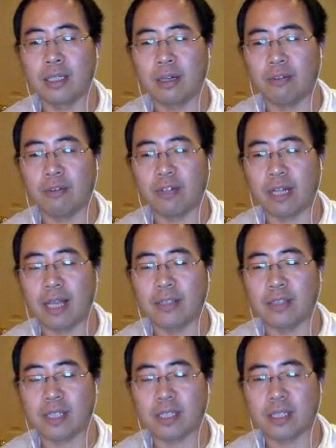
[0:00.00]
of
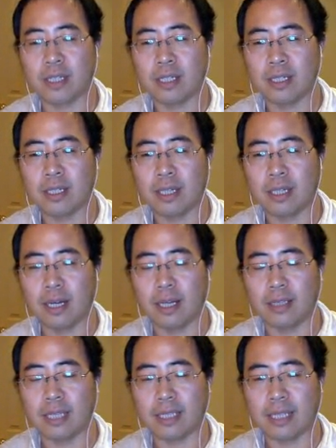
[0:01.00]
clients
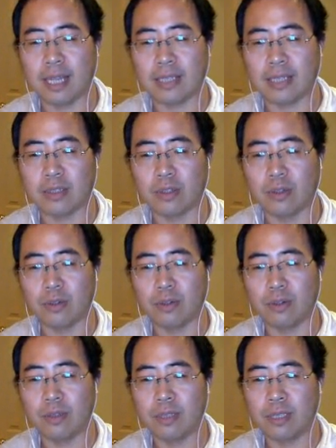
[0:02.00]
that has
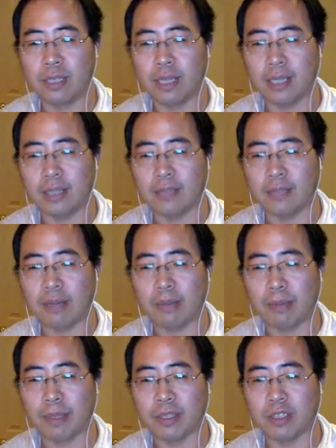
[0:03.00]
no
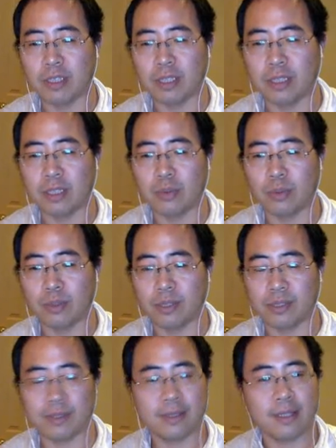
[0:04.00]
development
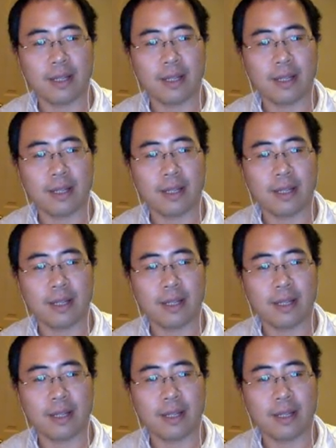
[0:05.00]
tools.